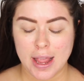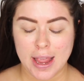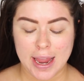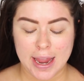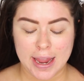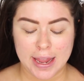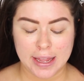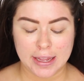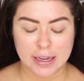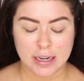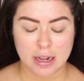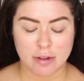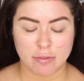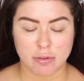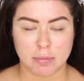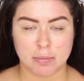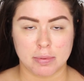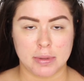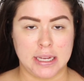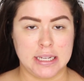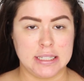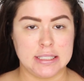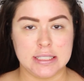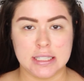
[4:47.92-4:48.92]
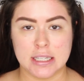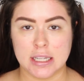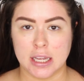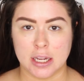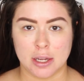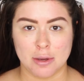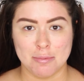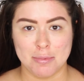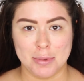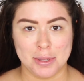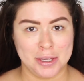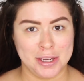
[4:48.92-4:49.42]
And I've replaced it
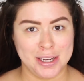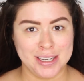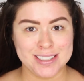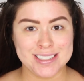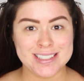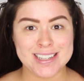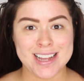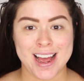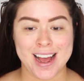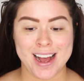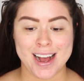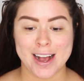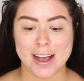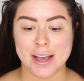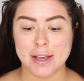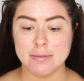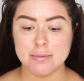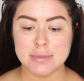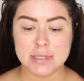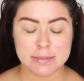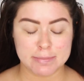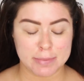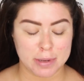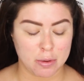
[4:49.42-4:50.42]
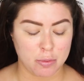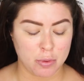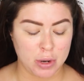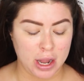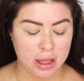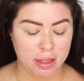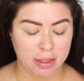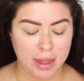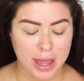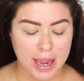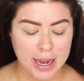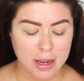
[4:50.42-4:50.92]
like a million times. But what
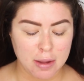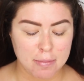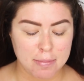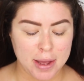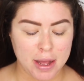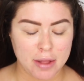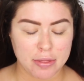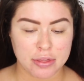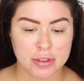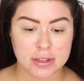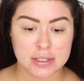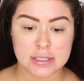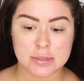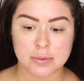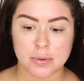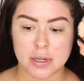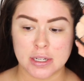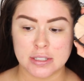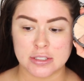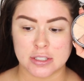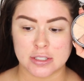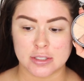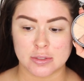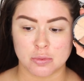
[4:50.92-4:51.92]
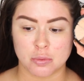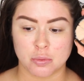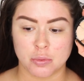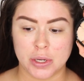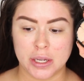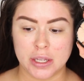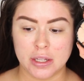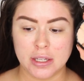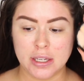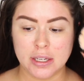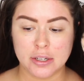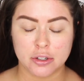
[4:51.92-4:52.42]
I like about this one is it's
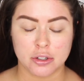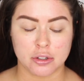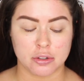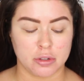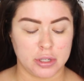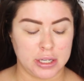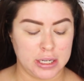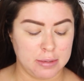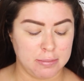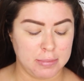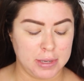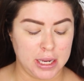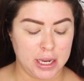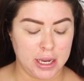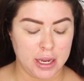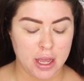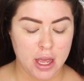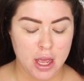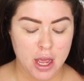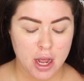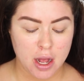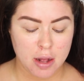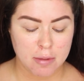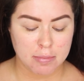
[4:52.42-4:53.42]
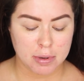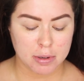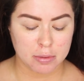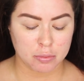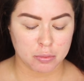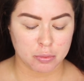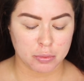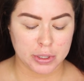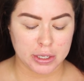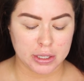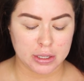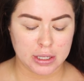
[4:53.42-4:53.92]
really creamy,
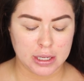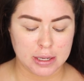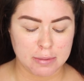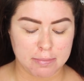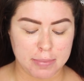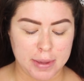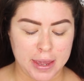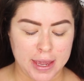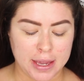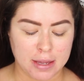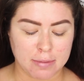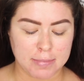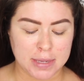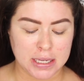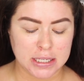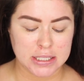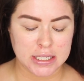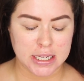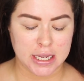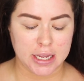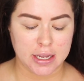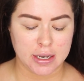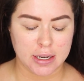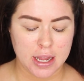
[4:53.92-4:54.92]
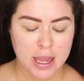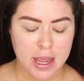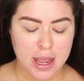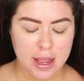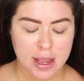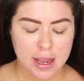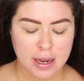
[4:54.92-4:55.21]
but really pigmented.